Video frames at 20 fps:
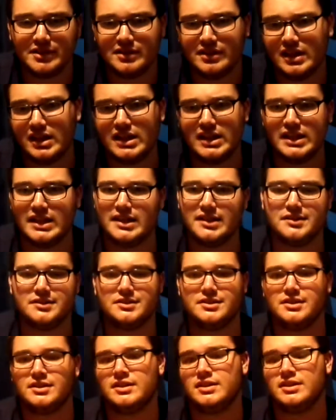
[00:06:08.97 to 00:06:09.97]

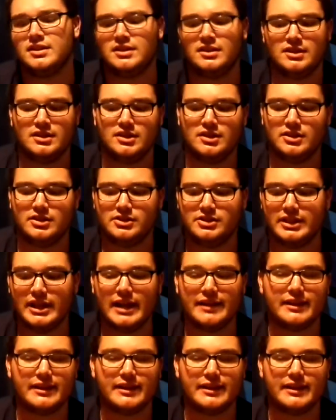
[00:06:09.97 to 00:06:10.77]
And yeah,